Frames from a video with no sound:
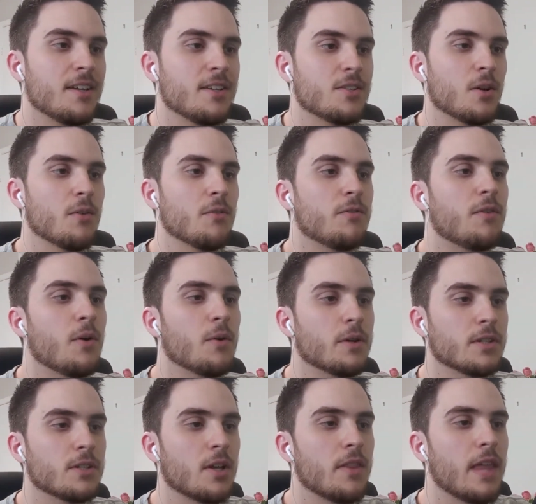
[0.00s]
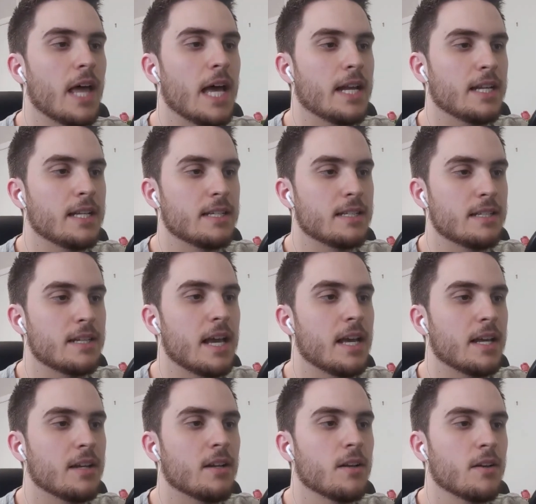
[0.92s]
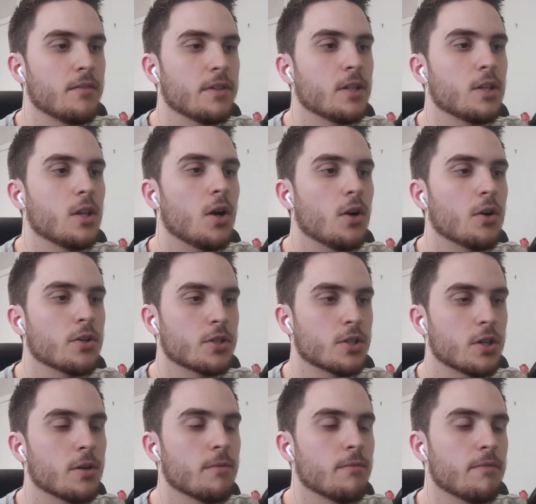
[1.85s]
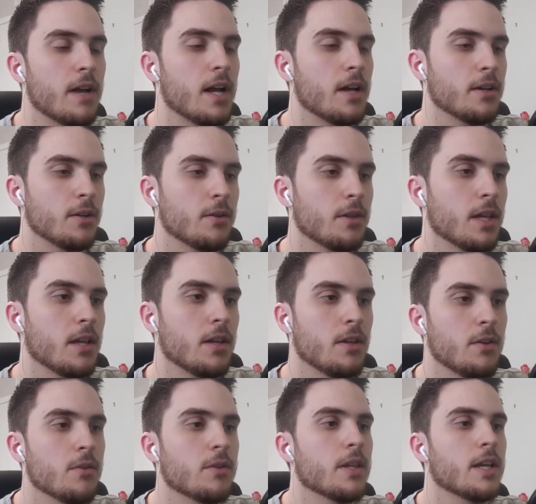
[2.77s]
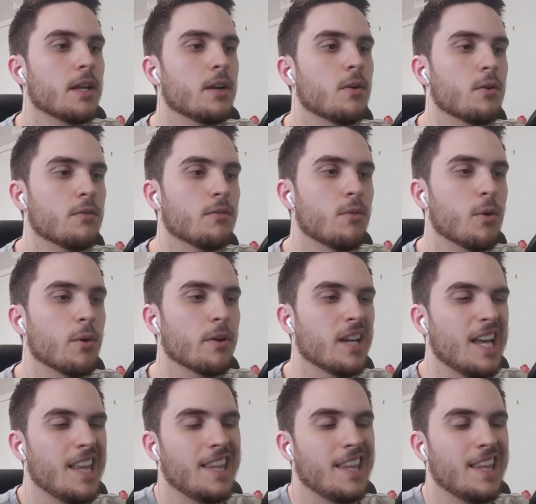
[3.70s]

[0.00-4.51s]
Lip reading: So focus on that instead of the long-term value that you think going forward.